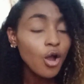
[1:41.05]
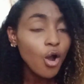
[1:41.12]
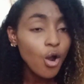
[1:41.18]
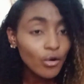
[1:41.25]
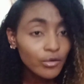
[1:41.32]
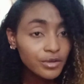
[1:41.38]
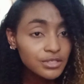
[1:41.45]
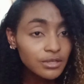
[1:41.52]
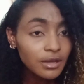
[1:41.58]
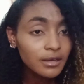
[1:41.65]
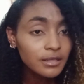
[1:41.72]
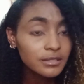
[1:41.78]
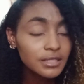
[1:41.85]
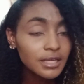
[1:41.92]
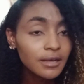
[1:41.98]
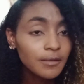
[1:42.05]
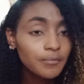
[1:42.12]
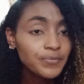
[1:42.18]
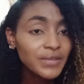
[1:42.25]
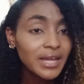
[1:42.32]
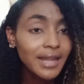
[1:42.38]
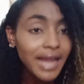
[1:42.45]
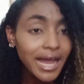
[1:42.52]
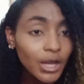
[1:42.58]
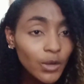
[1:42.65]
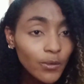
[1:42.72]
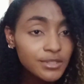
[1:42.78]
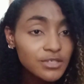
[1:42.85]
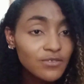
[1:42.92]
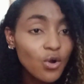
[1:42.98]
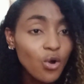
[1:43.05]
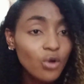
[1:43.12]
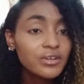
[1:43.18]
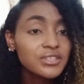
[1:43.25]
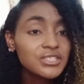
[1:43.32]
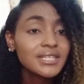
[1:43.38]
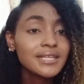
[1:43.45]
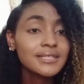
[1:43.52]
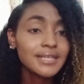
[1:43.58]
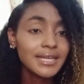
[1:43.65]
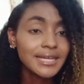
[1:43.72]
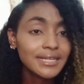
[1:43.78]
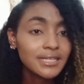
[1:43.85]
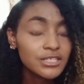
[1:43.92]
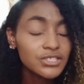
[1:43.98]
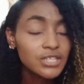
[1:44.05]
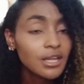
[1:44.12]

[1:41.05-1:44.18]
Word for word: ori- uh, the language of origin is English.